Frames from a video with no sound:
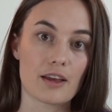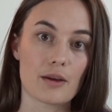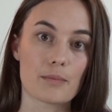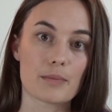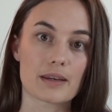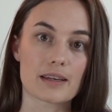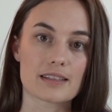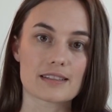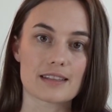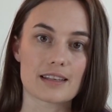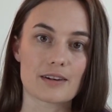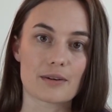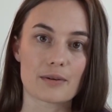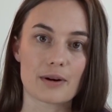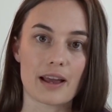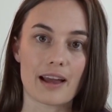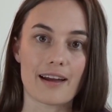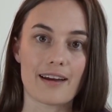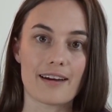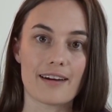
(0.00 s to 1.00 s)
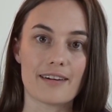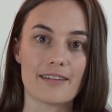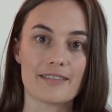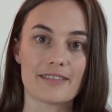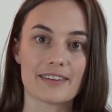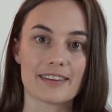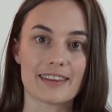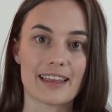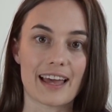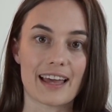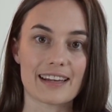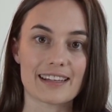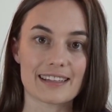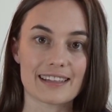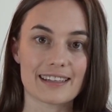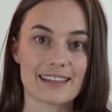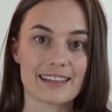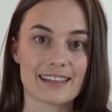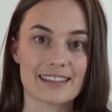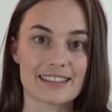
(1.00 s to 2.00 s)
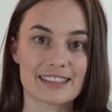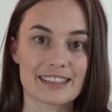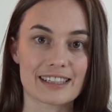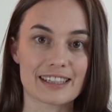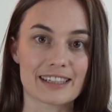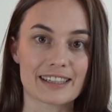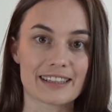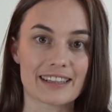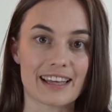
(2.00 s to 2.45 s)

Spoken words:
because they don't have that itching